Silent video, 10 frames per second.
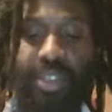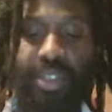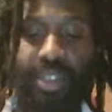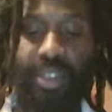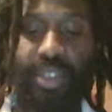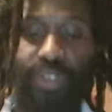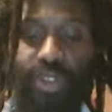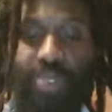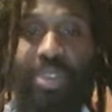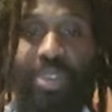the first
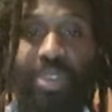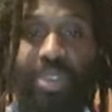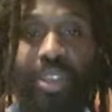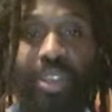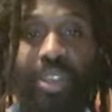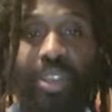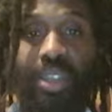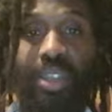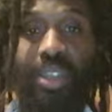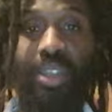being from
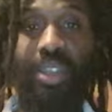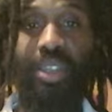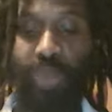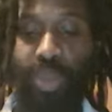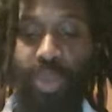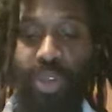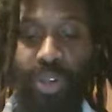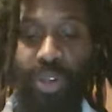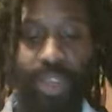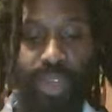whom we all
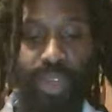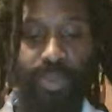come.